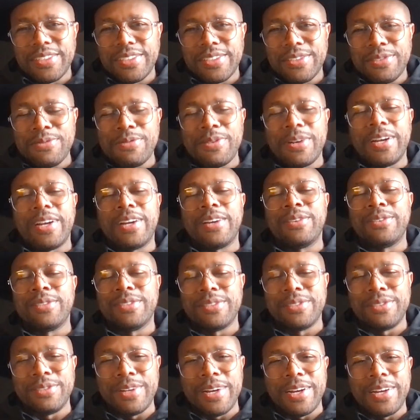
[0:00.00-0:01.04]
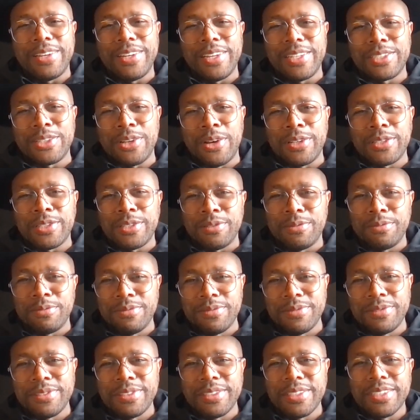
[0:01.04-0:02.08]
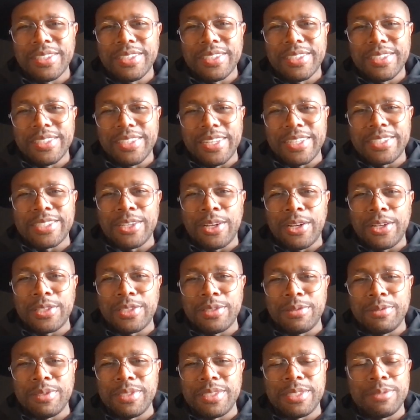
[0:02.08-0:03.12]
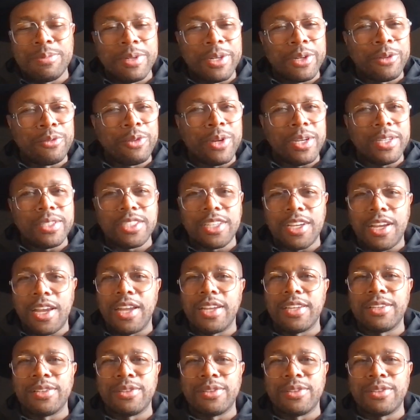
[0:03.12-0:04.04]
Wow. Yeah. Wow. That's awesome. That's awesome. This has been a great chat.